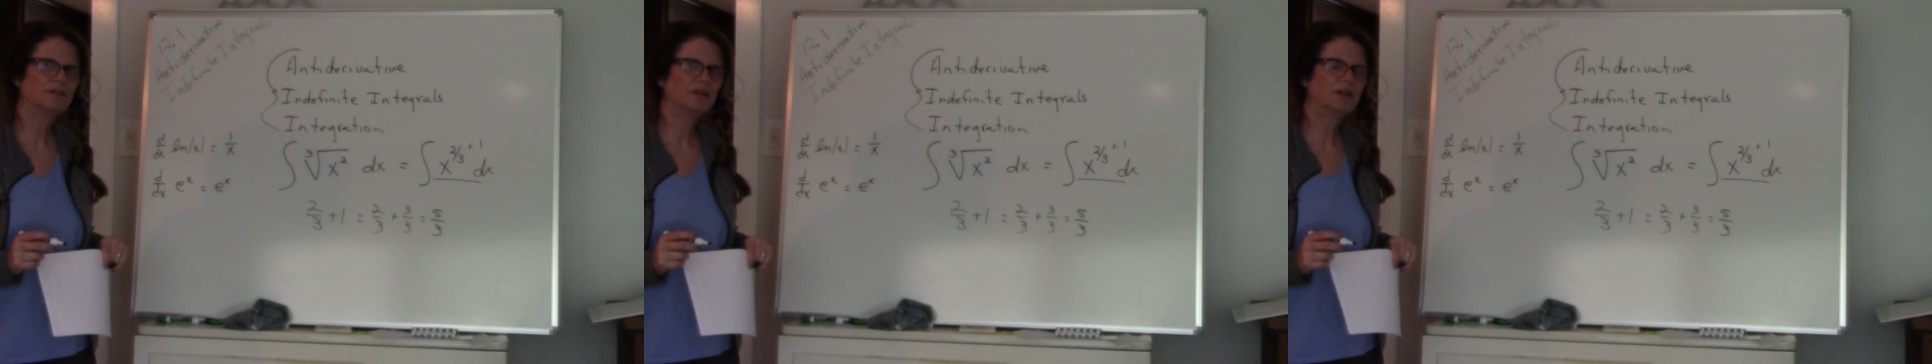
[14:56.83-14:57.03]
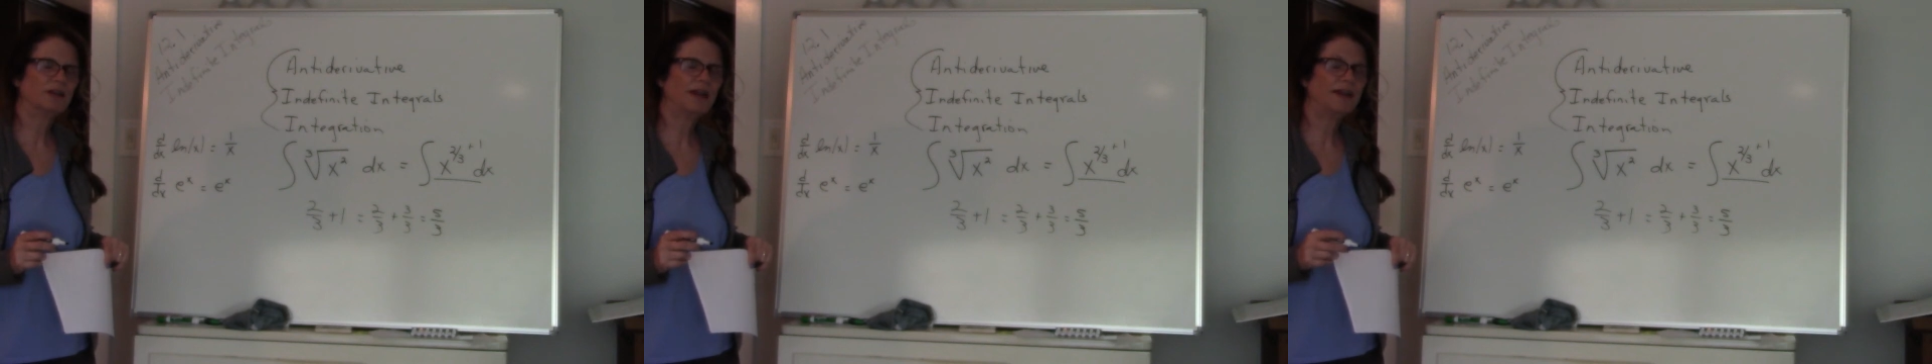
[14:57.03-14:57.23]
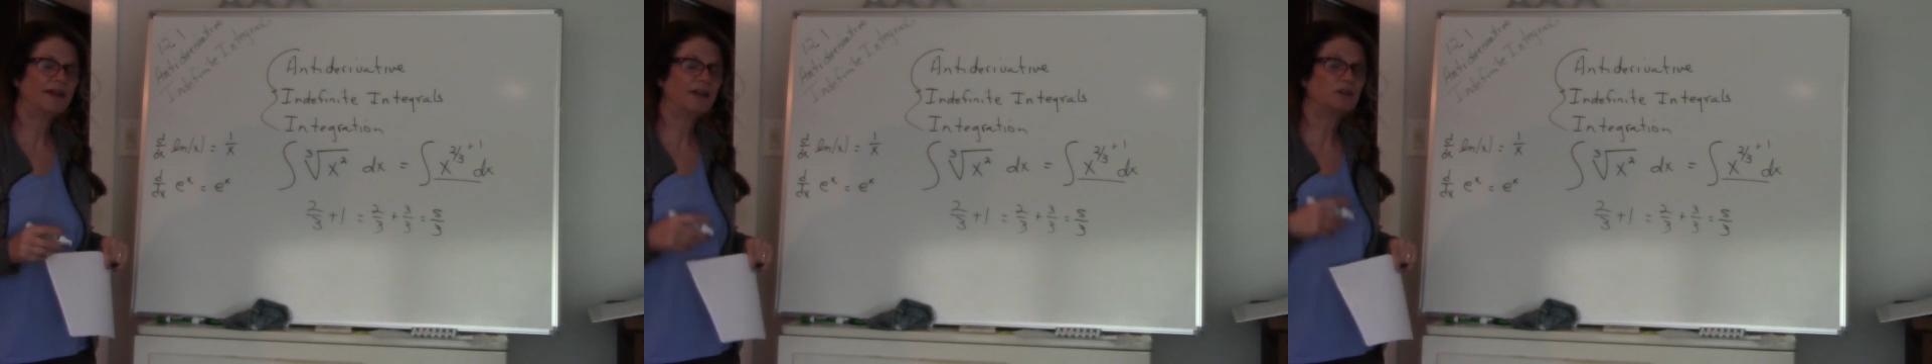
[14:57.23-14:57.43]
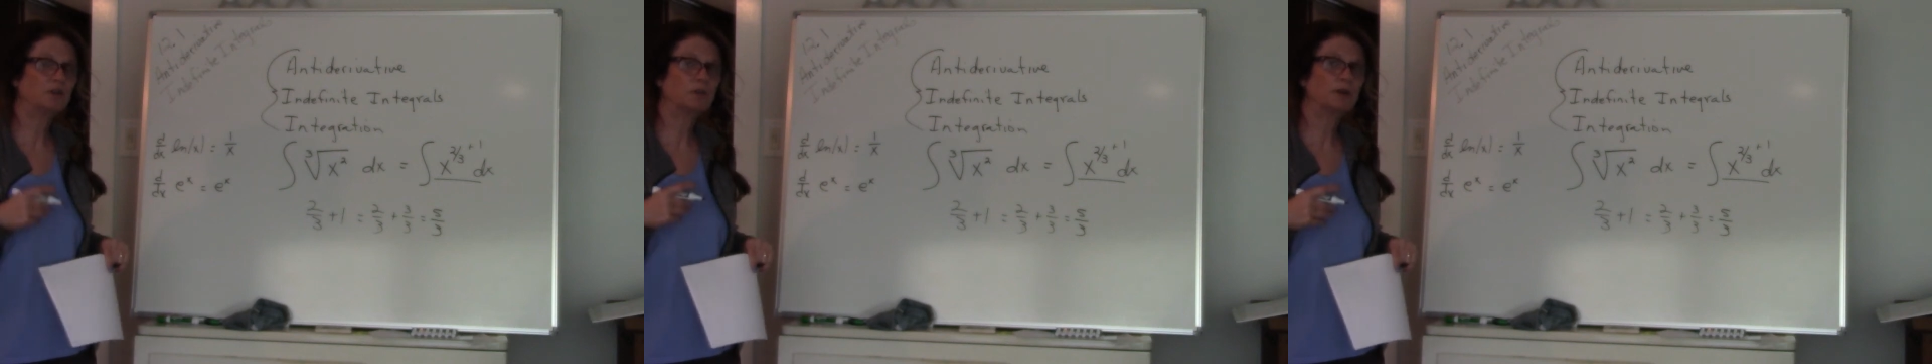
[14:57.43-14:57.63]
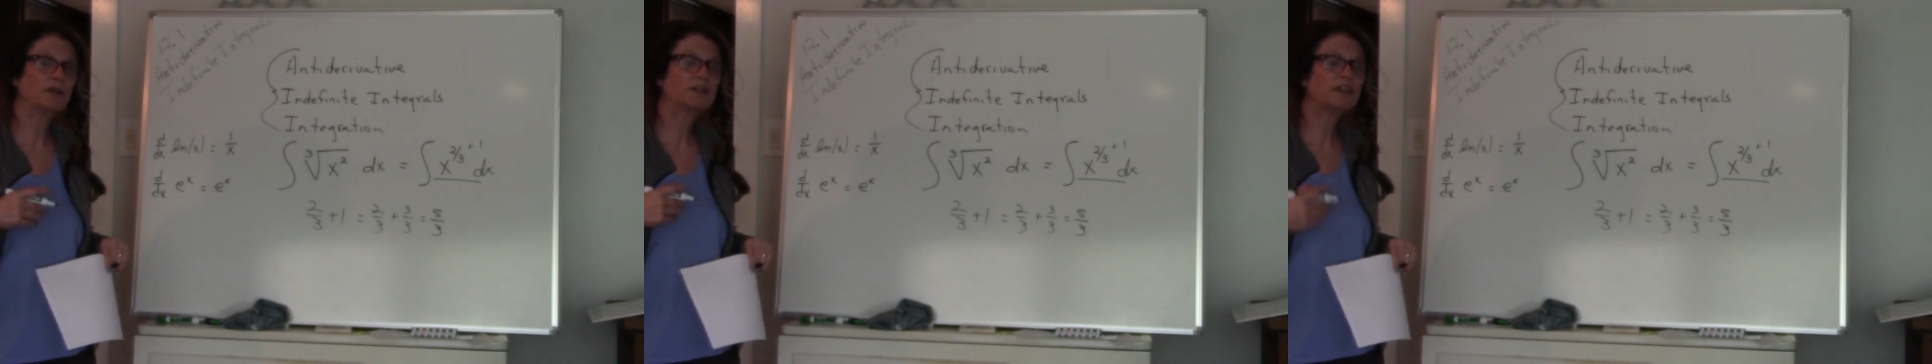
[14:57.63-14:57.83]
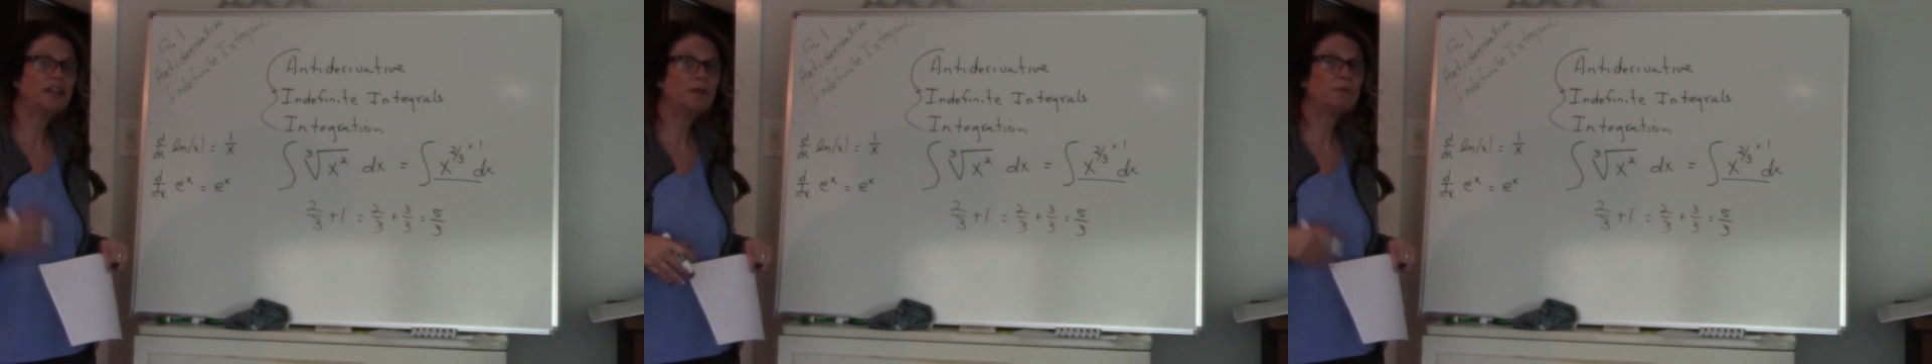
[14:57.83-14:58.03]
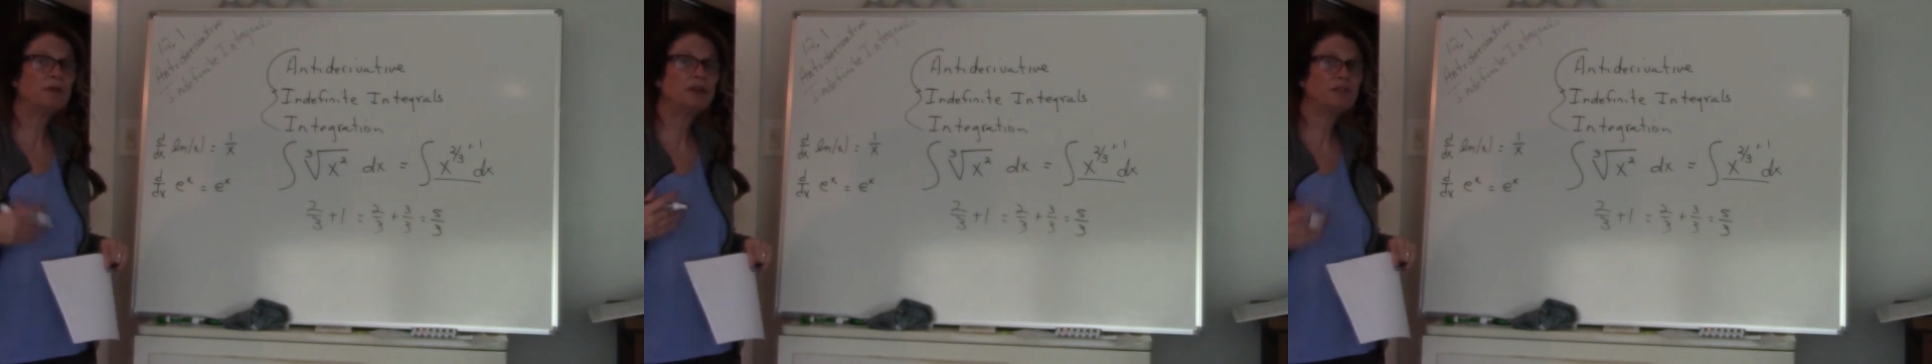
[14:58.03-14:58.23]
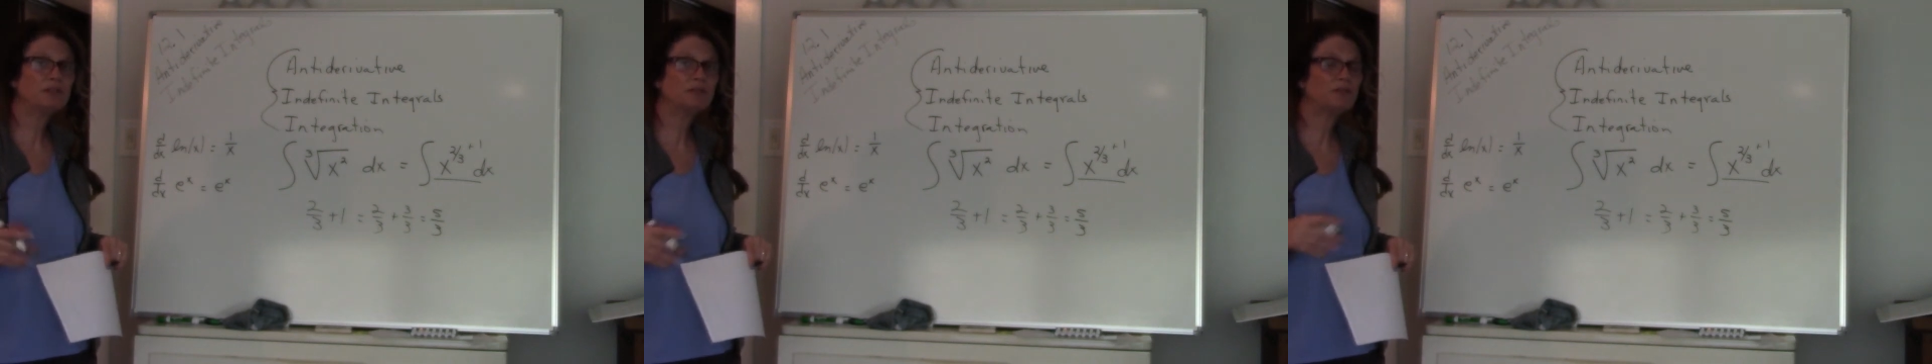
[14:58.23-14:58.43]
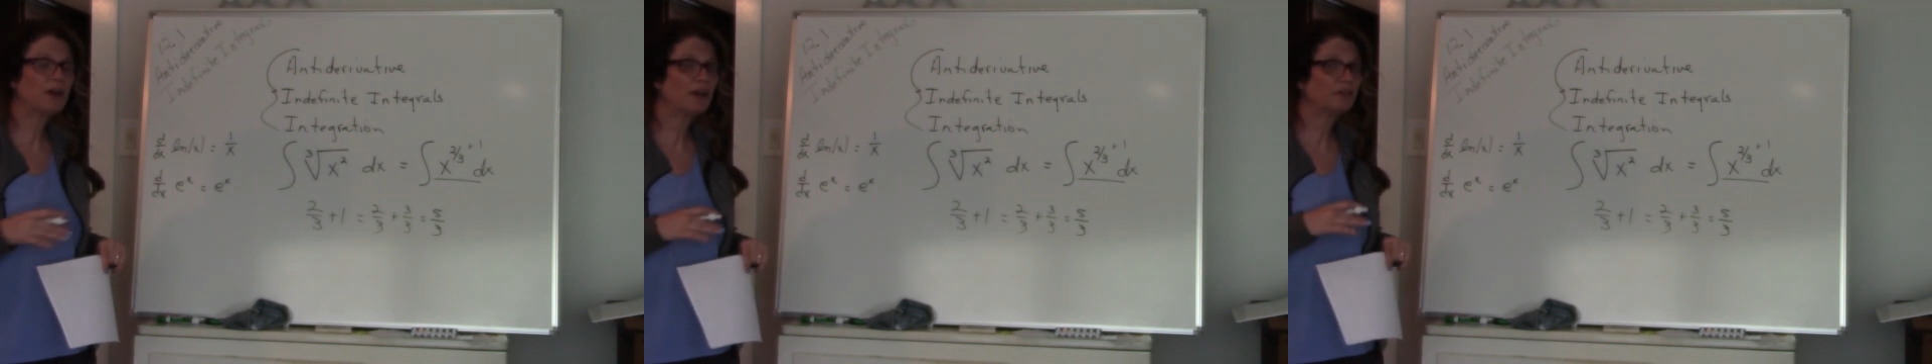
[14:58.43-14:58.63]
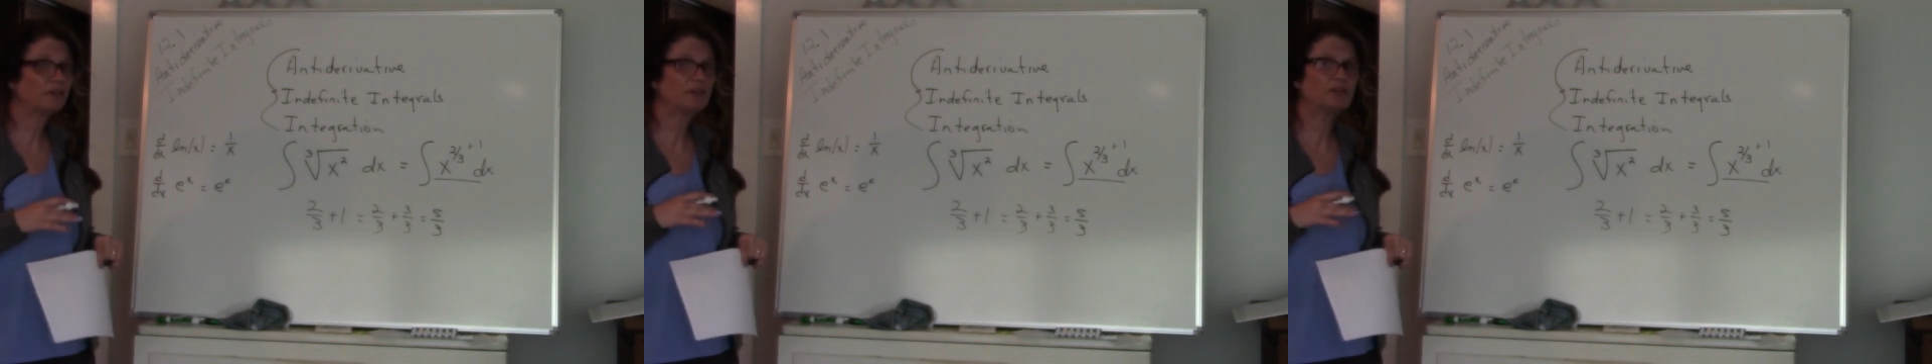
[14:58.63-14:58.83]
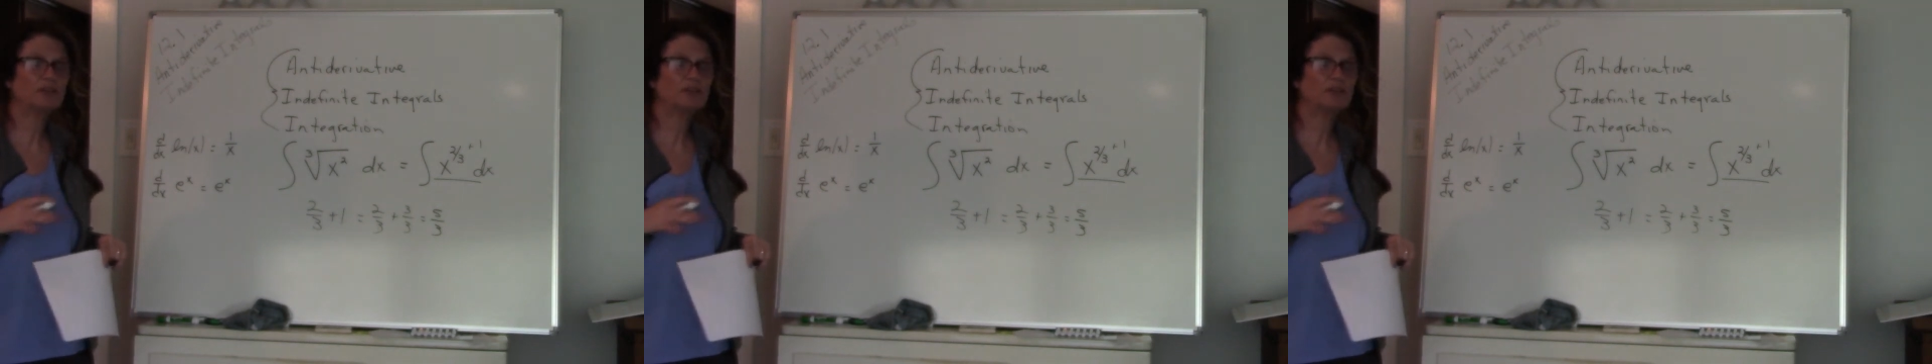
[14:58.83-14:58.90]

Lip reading: All right, and you want to keep it as a fraction.